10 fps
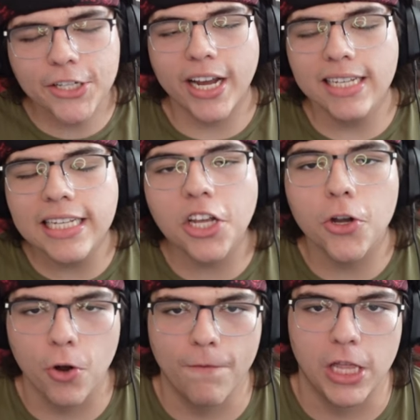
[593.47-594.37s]
Alright you guys, that's
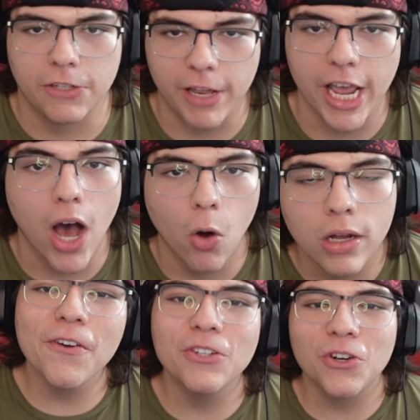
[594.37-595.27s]
gonna do it for this video.
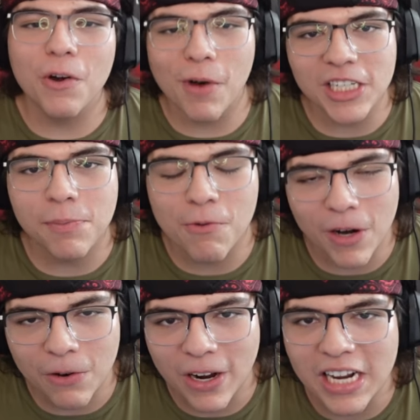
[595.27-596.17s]
If you enjoyed watching me
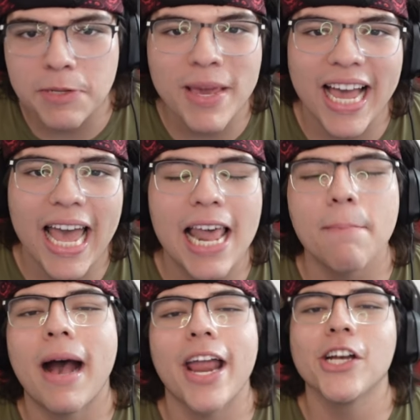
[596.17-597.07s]
run around as
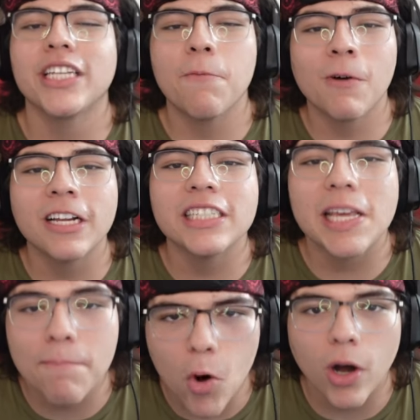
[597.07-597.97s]
Michael Myers and want to
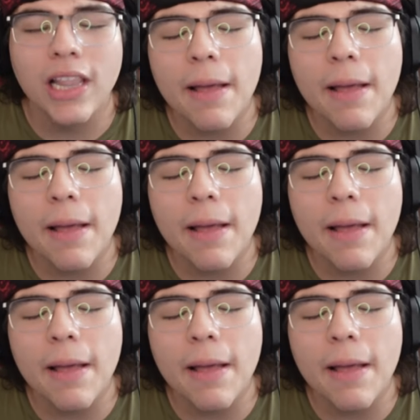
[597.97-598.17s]
see more,